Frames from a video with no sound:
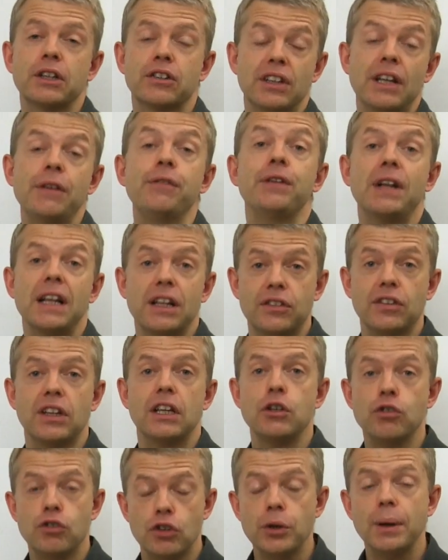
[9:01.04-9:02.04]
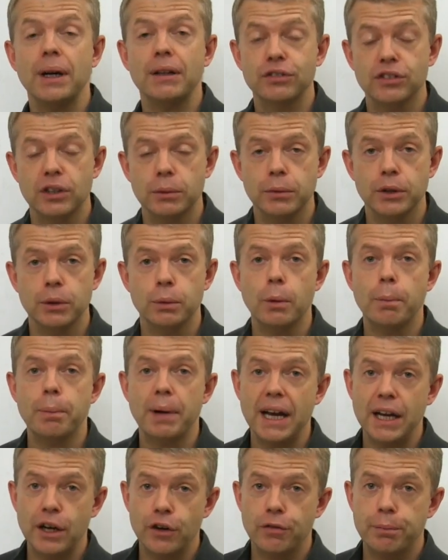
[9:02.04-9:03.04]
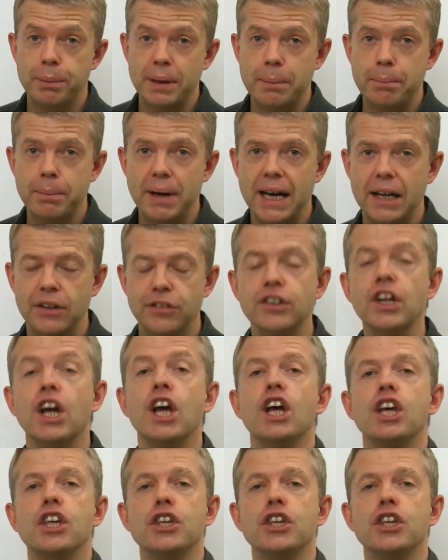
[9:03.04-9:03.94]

because if, let's say, you do have someone that will pay off big bets,